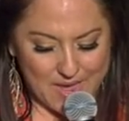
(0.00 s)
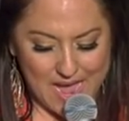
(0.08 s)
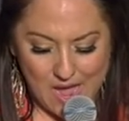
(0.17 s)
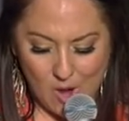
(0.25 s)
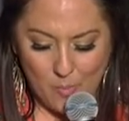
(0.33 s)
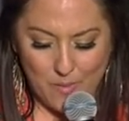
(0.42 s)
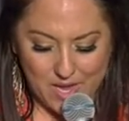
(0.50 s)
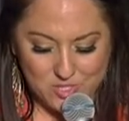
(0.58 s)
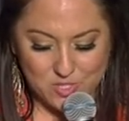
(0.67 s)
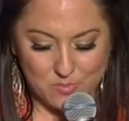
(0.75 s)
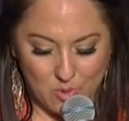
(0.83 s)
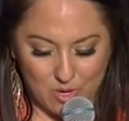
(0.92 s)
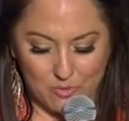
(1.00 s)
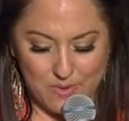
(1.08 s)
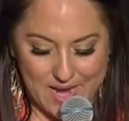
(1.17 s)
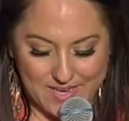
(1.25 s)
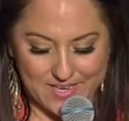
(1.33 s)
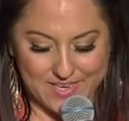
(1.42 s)
how much more
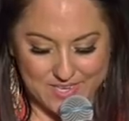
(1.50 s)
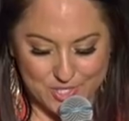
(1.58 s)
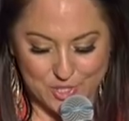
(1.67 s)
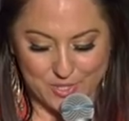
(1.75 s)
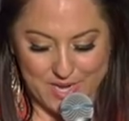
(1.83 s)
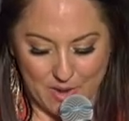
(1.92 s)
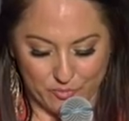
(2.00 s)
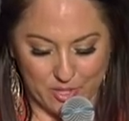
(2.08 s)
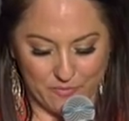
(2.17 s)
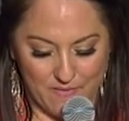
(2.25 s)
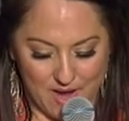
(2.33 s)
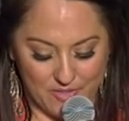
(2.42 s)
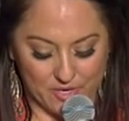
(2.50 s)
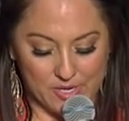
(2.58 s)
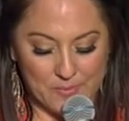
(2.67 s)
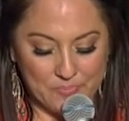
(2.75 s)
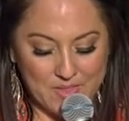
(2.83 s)
ready is your Heavenly Father